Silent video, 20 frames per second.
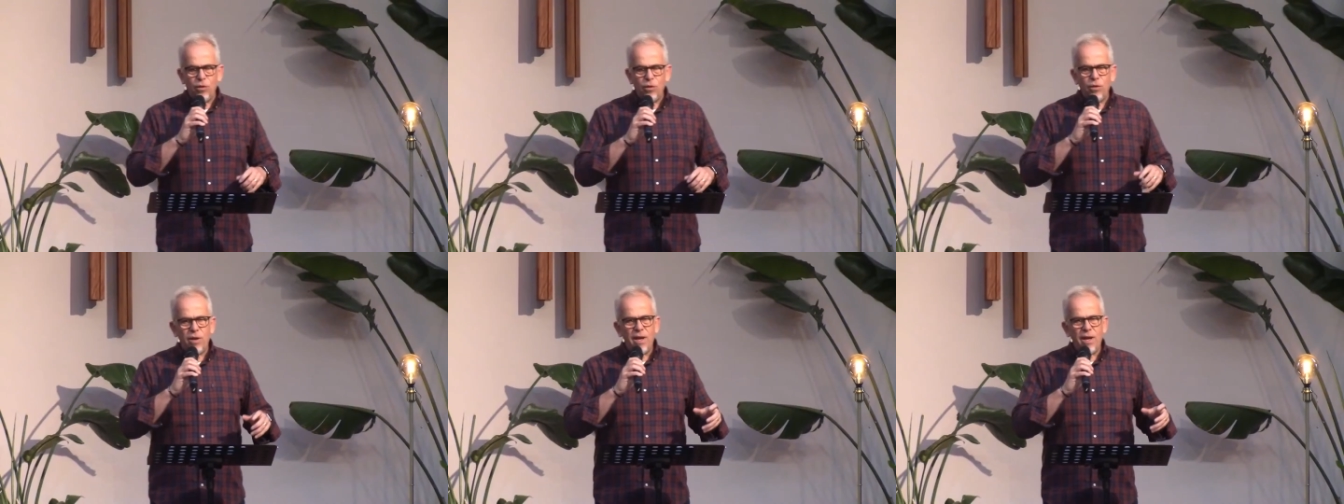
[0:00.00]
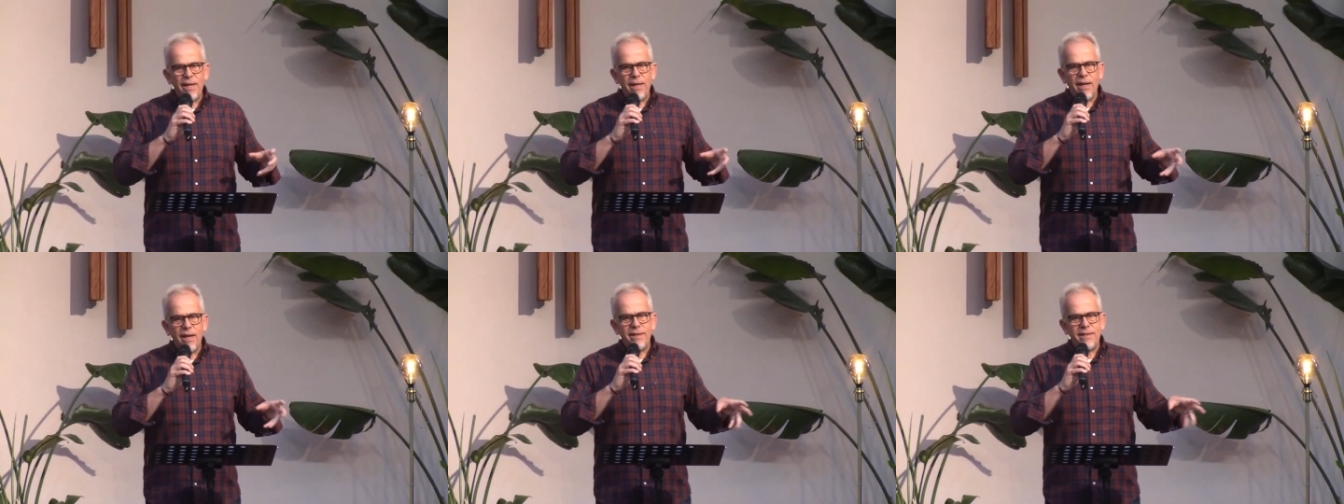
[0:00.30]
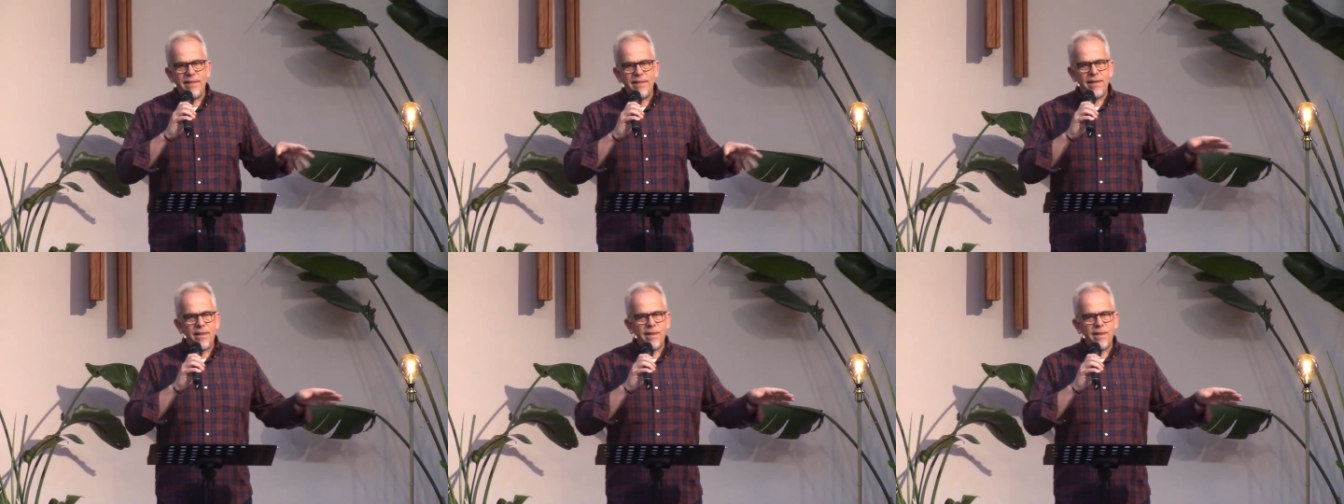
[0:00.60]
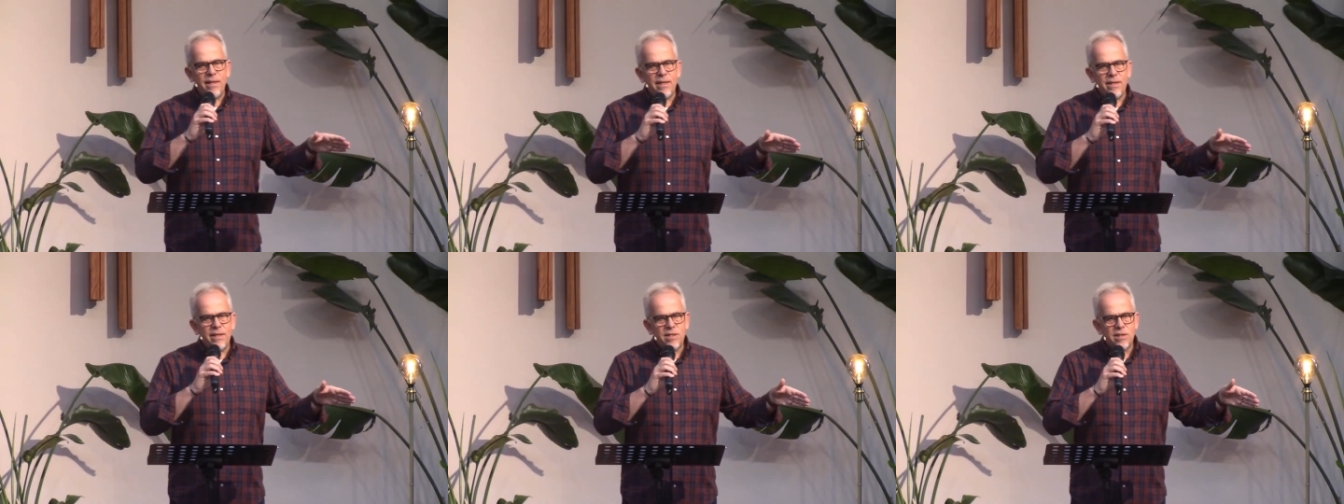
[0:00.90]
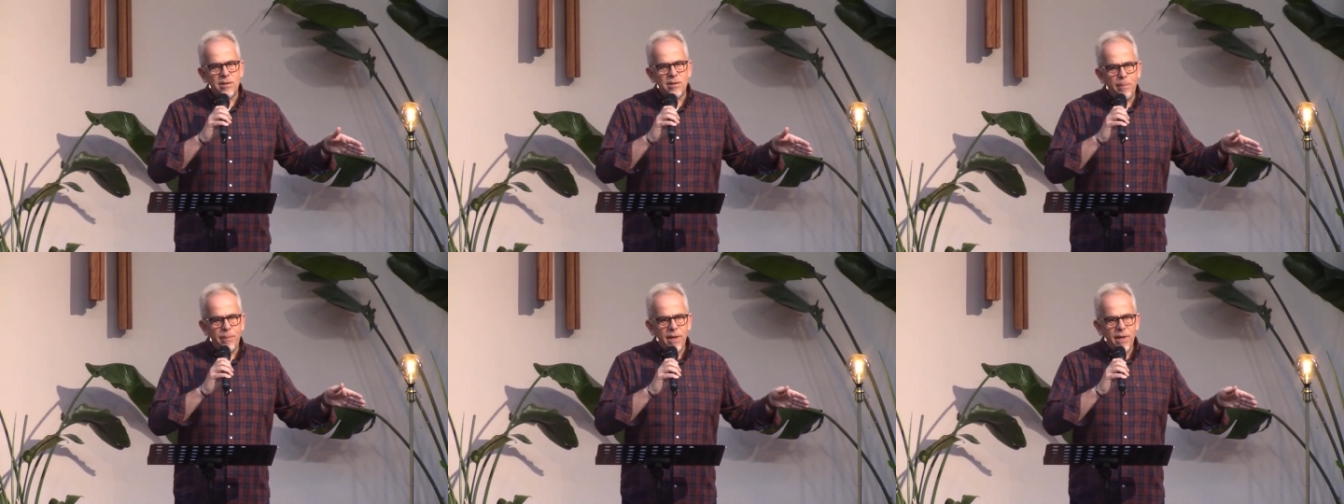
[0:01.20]
Lord, I, I did
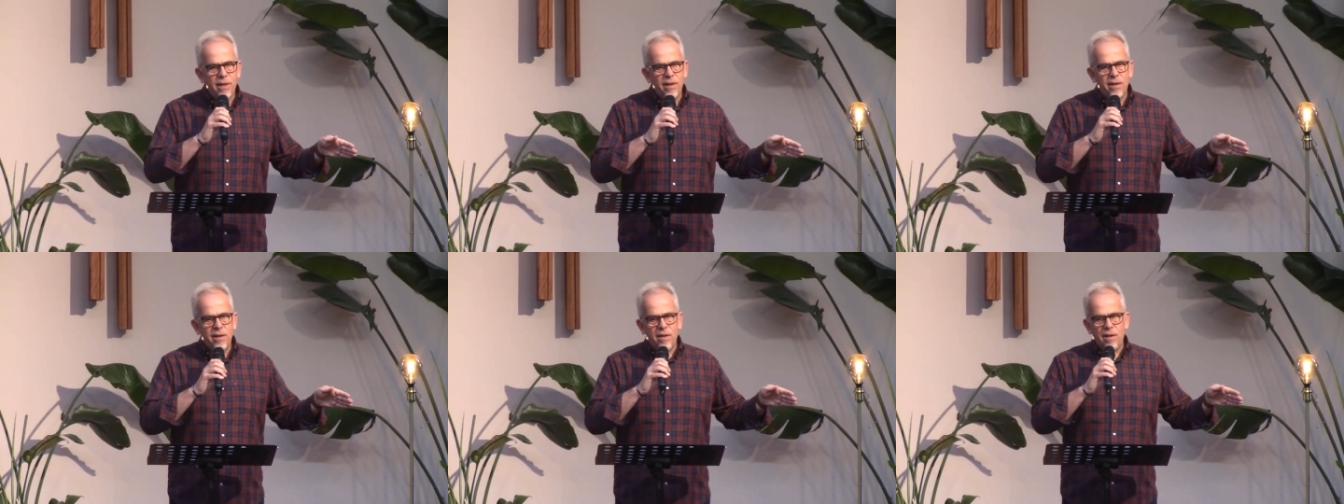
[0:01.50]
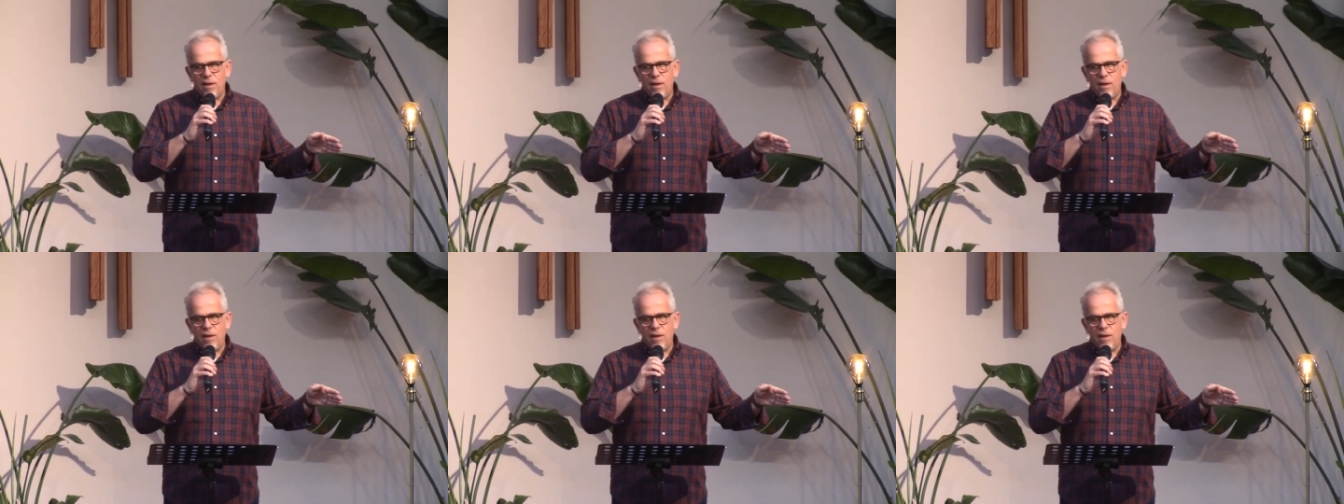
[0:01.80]
this, but